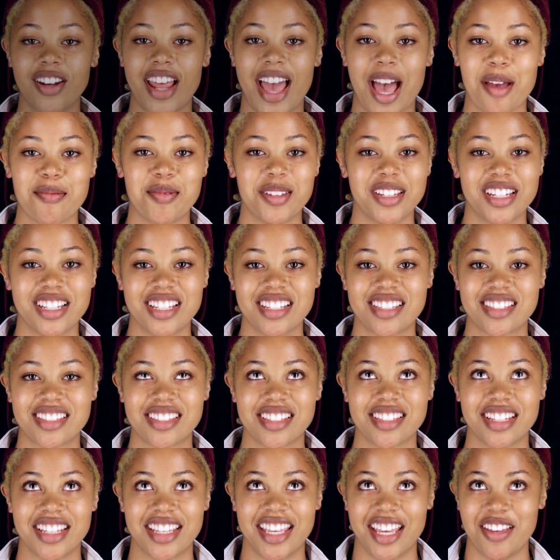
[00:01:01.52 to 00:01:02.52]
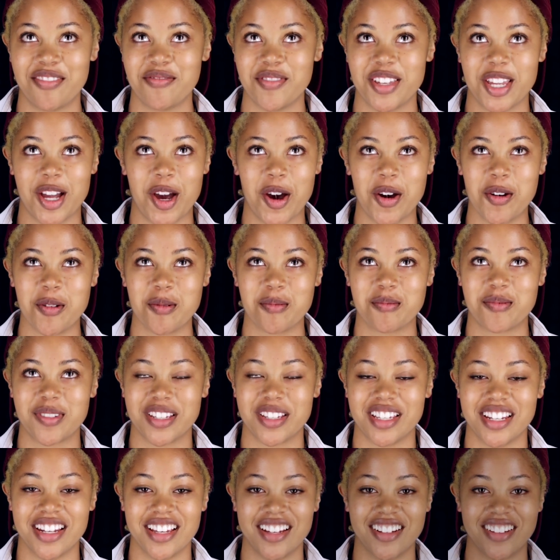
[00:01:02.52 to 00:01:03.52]
found happiness, it gave me hope,
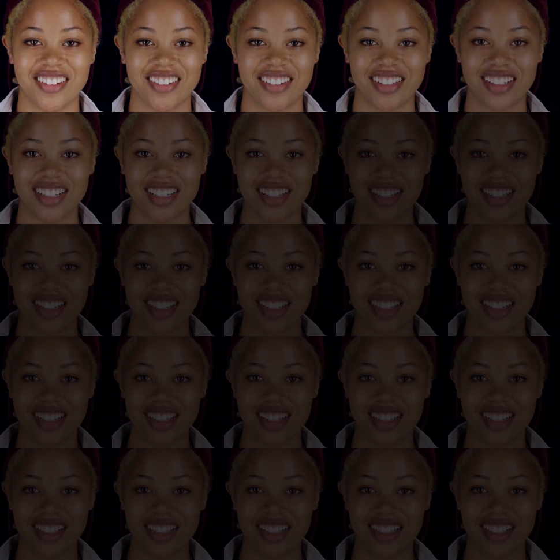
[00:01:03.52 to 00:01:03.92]
you know?